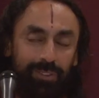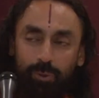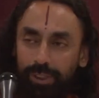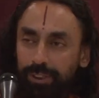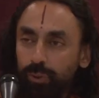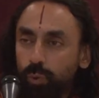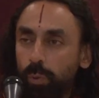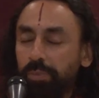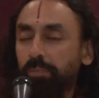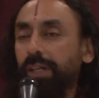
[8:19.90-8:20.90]
What is
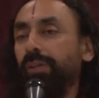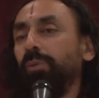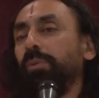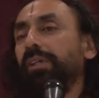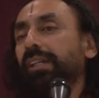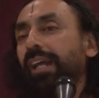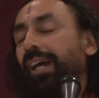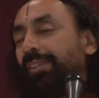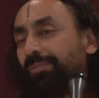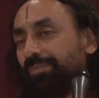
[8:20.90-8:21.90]
Koop Manduk
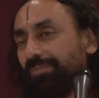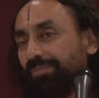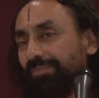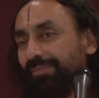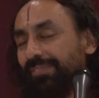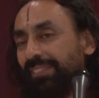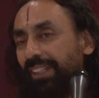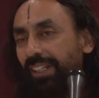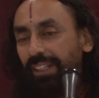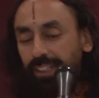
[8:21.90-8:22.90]
Nyaya?
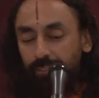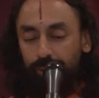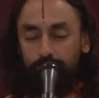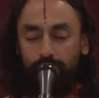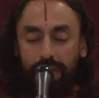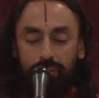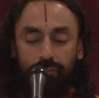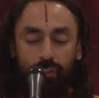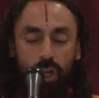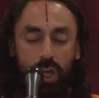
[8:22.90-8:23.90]
There was one
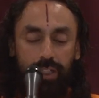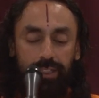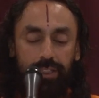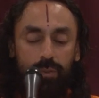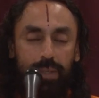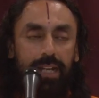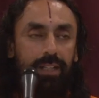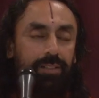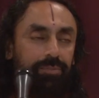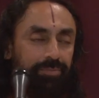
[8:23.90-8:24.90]
frog in the well.